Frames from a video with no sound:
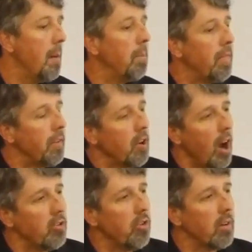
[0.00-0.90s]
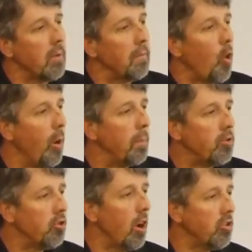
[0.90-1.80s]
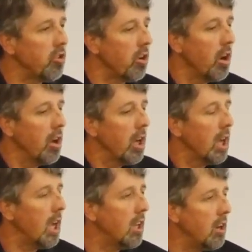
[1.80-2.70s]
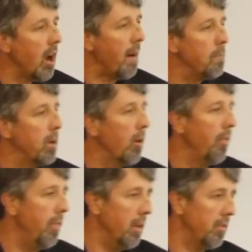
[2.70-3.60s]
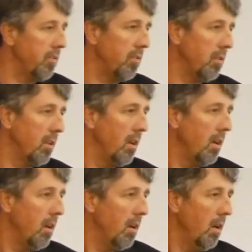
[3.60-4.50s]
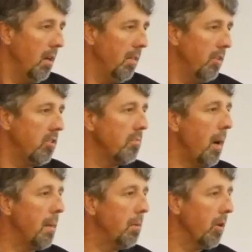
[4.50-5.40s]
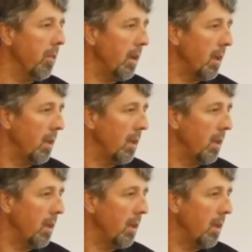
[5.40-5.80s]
but the construct of corporate structure, he did not build this. This is my building.